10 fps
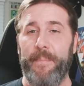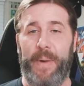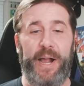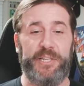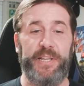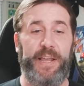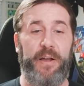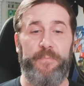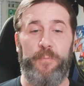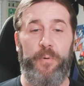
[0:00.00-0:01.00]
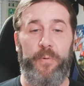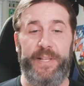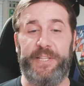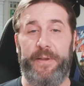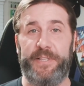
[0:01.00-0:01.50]
Moxley on
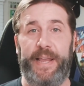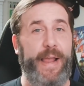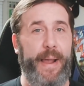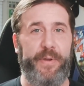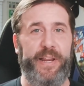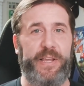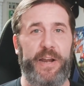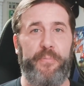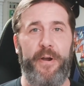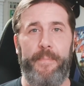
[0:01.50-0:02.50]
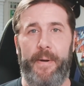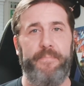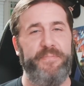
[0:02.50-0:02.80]
Wednesday was like, I'm going to cut a promo.